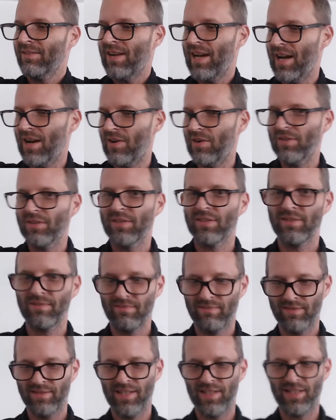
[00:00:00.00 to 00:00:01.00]
Wow,
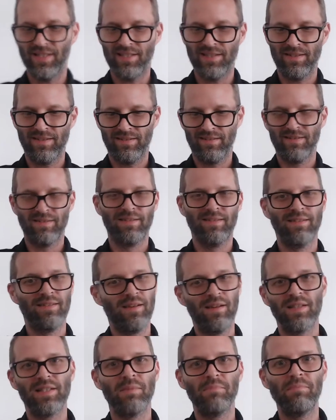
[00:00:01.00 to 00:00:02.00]
it's
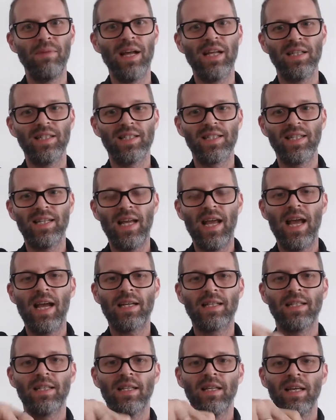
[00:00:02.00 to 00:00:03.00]
a balancing
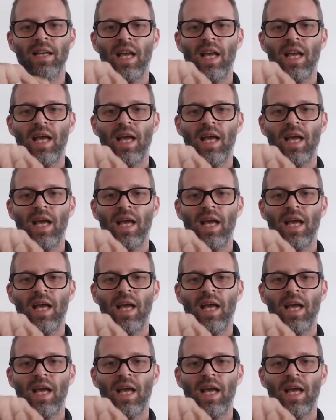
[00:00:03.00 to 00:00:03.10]
act.